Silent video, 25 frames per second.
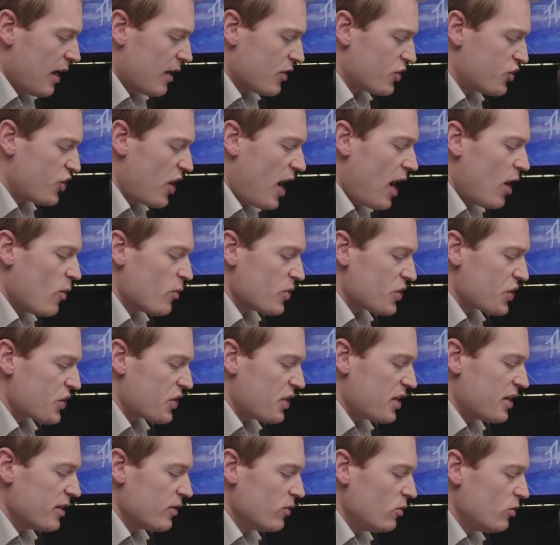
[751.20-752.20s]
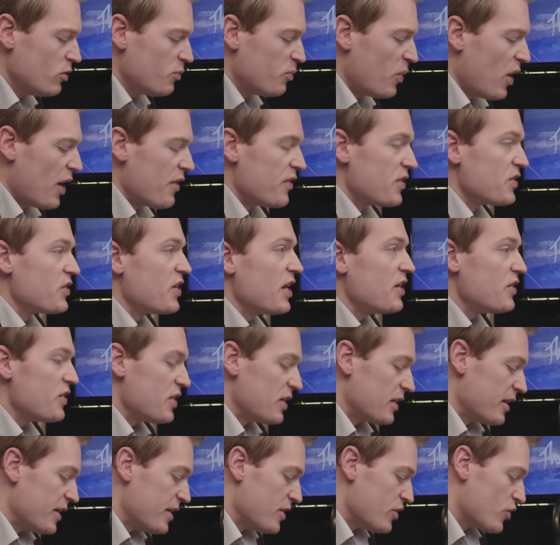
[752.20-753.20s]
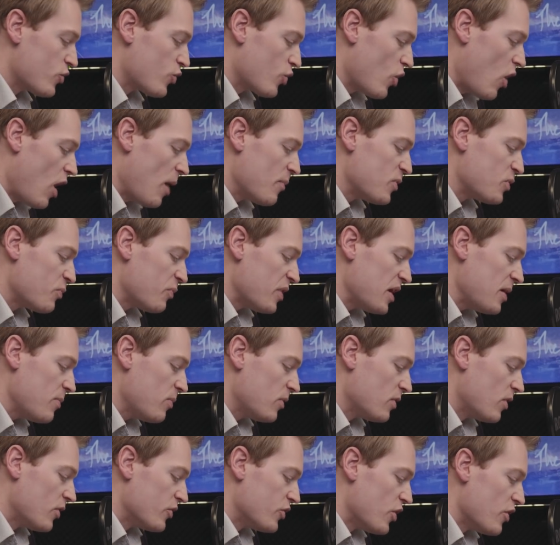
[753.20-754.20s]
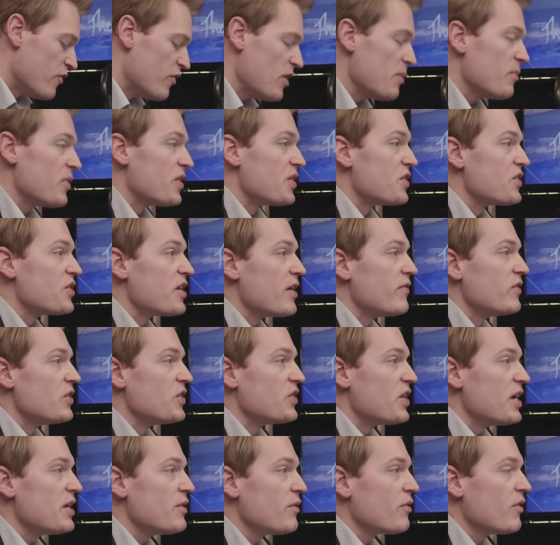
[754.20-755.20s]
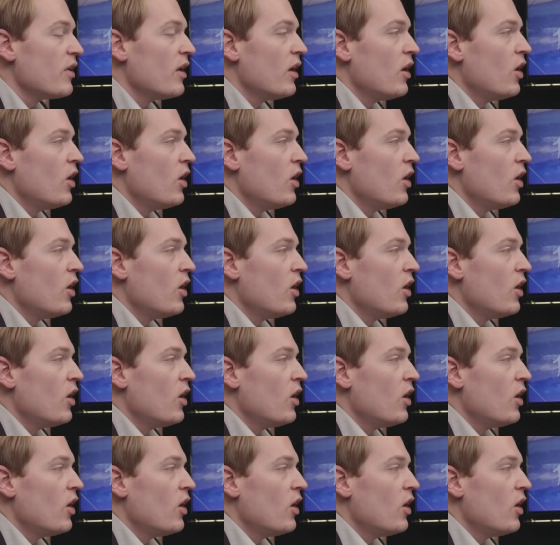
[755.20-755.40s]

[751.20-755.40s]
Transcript: Chow was killed by the Sentinelese tribespeople on November the 17th